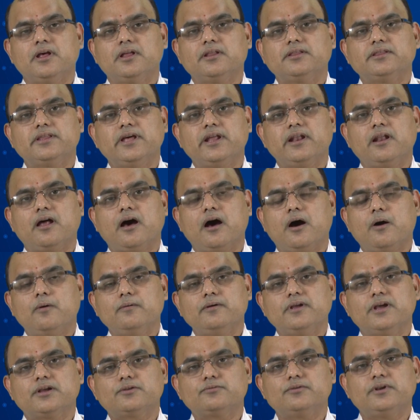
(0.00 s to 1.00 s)
then
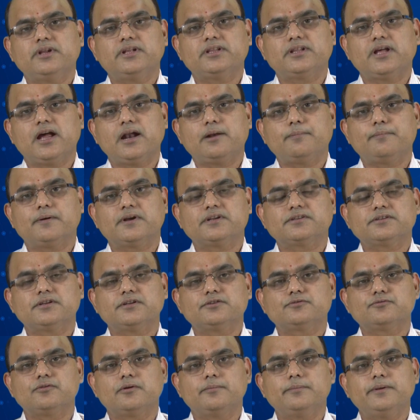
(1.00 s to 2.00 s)
how actually that
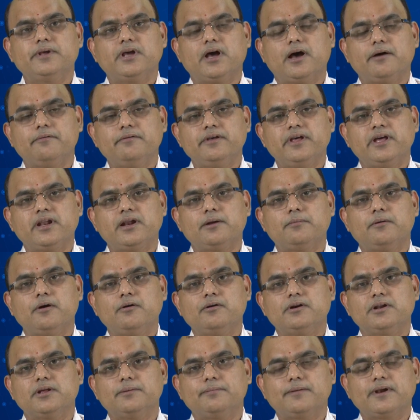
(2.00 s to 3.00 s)
person should be aware
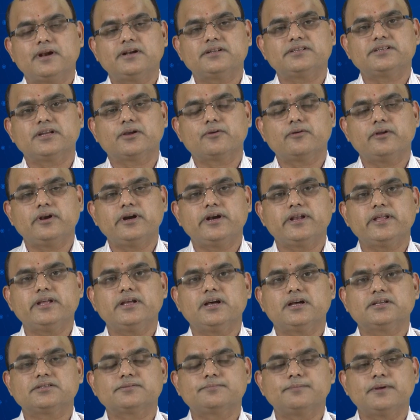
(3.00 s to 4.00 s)
about different security
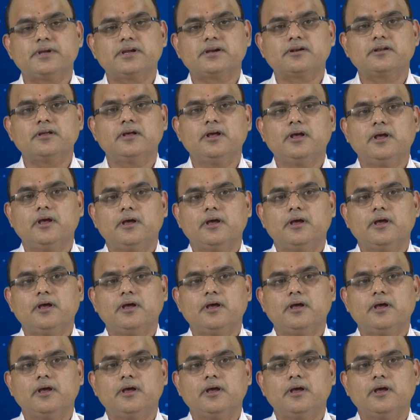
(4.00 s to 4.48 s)
aspect,